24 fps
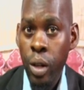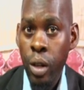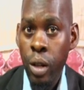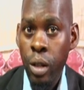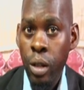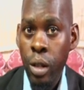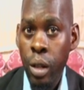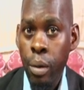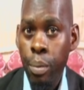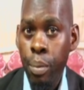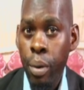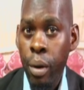
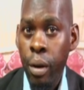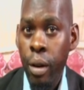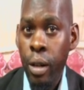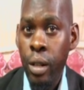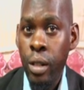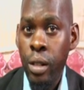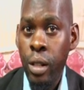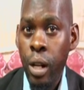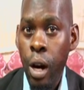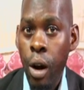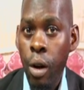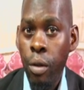The
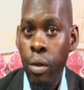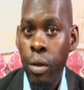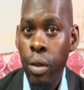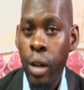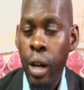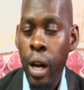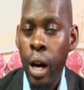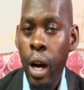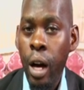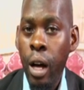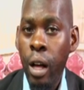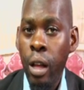parents out
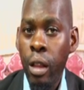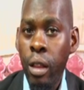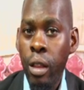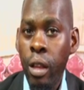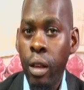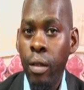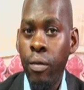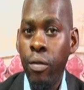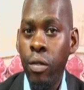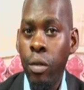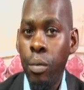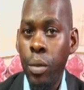there, the
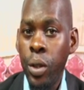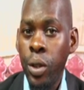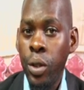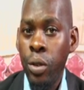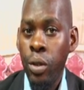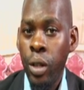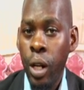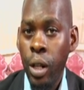information